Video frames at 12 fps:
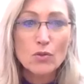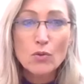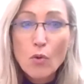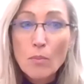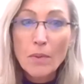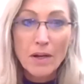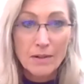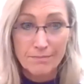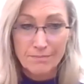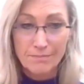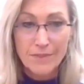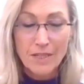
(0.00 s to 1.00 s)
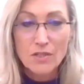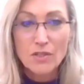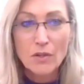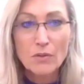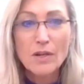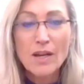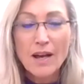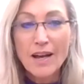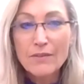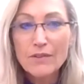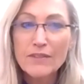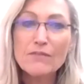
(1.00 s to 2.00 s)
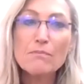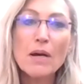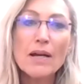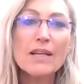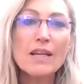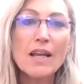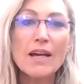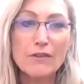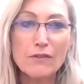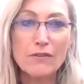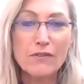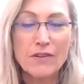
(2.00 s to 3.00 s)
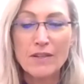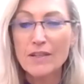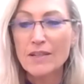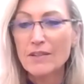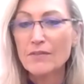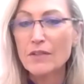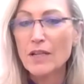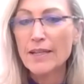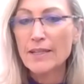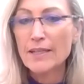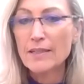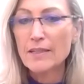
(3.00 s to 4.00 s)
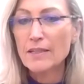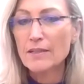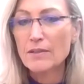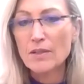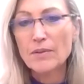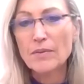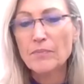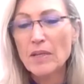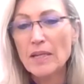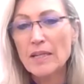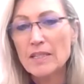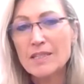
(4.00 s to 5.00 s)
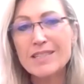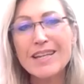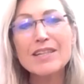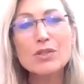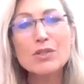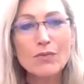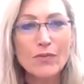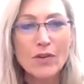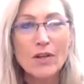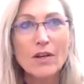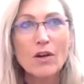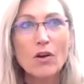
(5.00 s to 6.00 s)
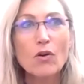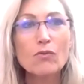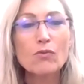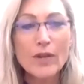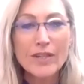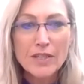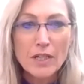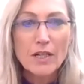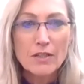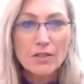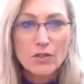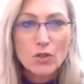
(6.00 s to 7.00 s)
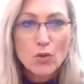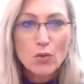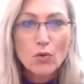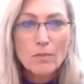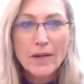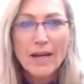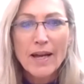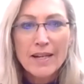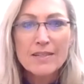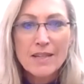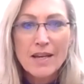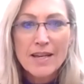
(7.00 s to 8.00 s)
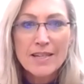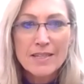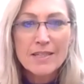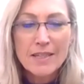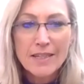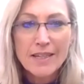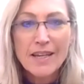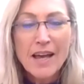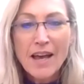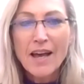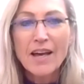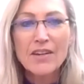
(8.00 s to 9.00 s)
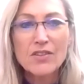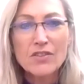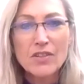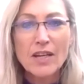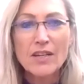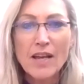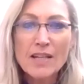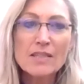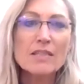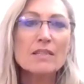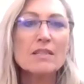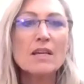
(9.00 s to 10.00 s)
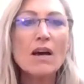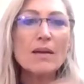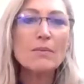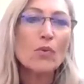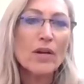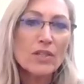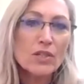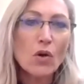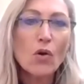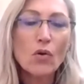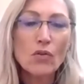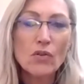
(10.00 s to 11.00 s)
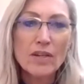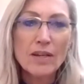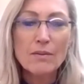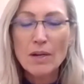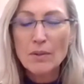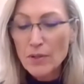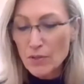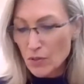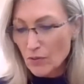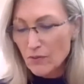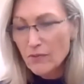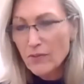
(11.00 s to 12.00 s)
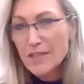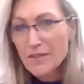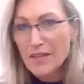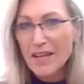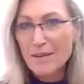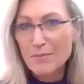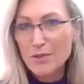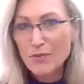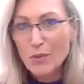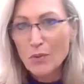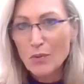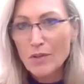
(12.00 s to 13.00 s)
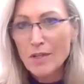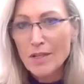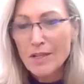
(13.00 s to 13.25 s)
trauma. So I've lived my life, if you like, in a, in a state of of red alert, trauma, anxiety. And, and as time went on, and I, I won't sort of fill in the gaps of all